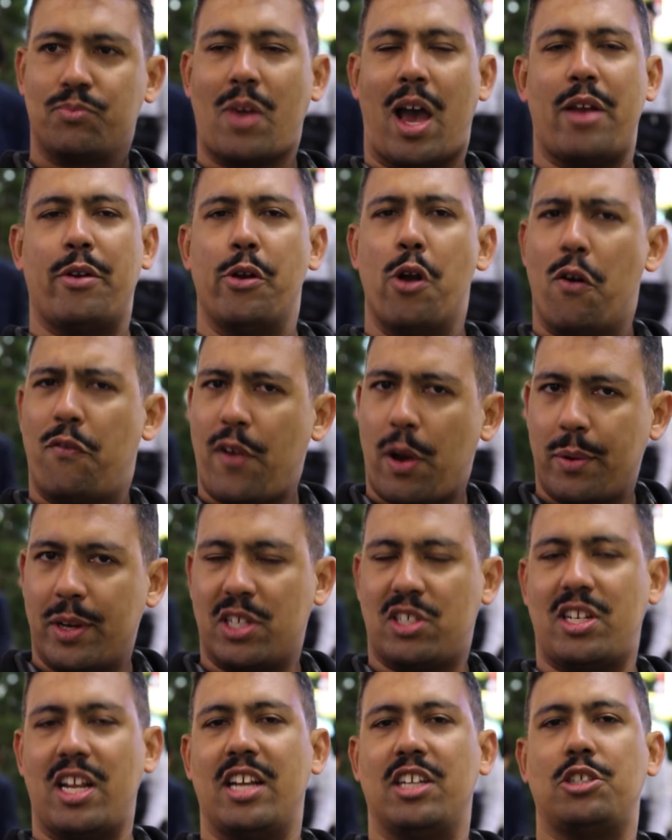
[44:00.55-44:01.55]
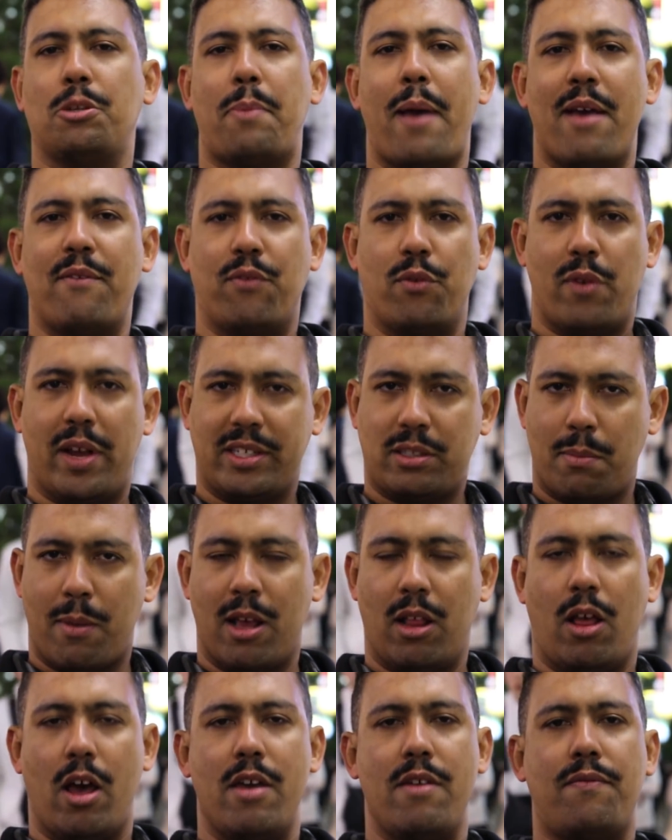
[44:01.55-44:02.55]
I don't know if I want to stay in Japan for the rest of
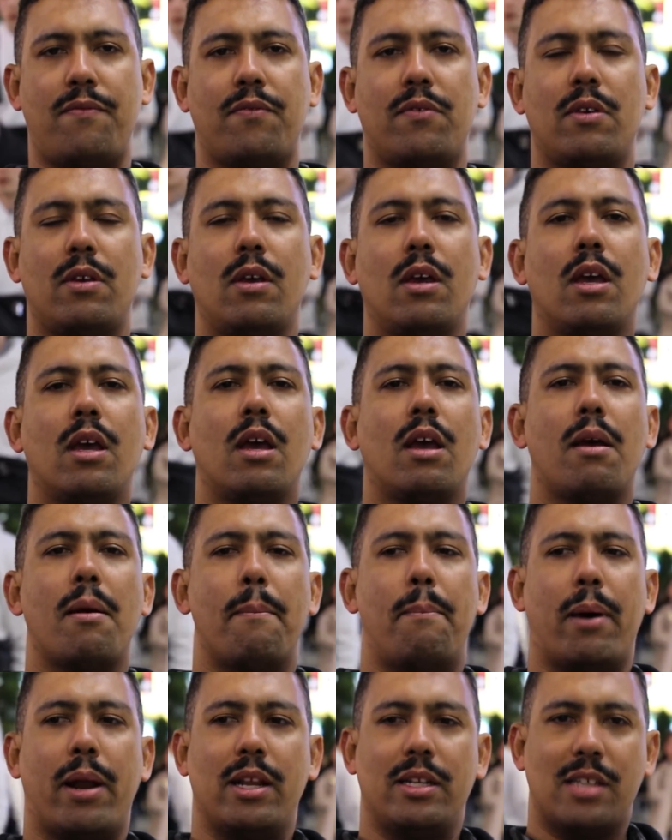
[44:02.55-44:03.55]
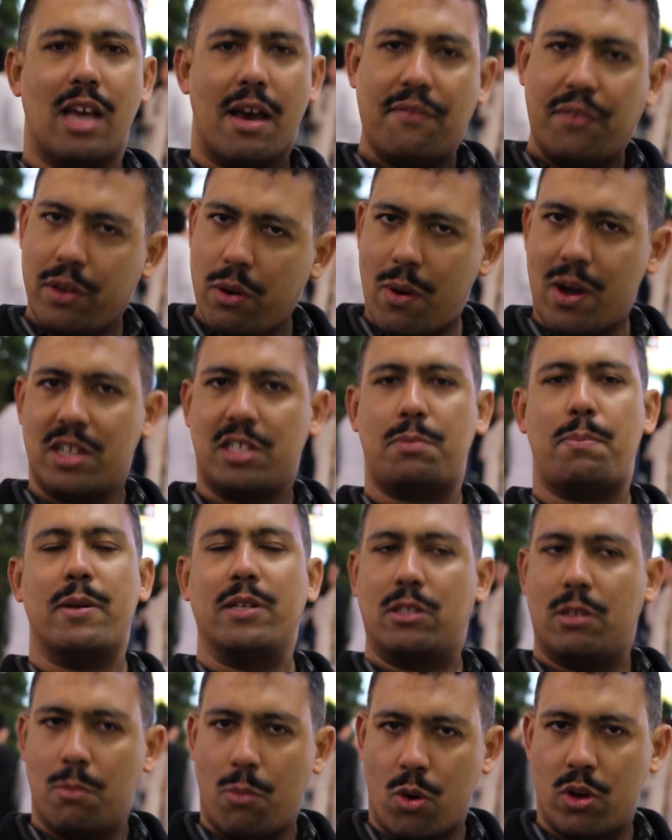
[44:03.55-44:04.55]
my life, but I definitely want to
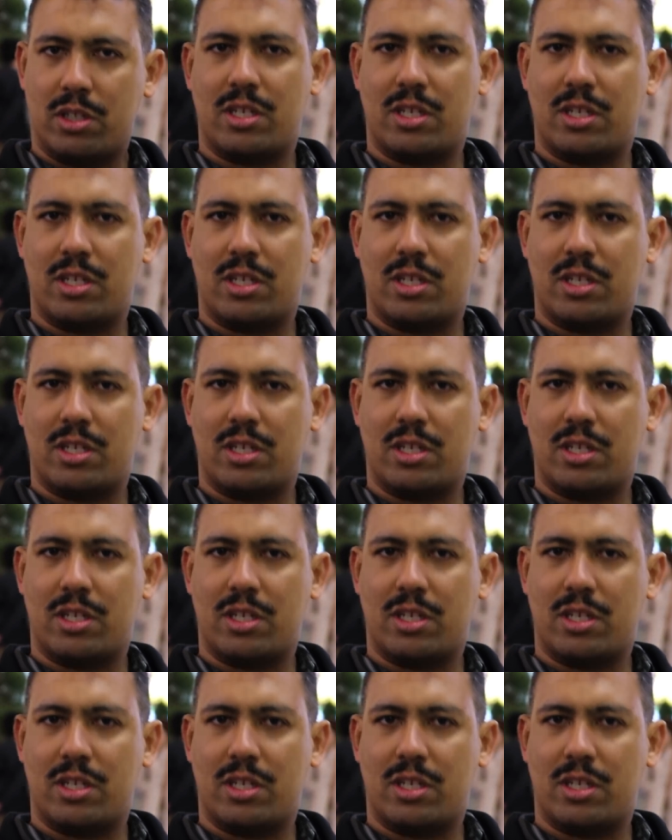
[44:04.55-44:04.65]
spend some more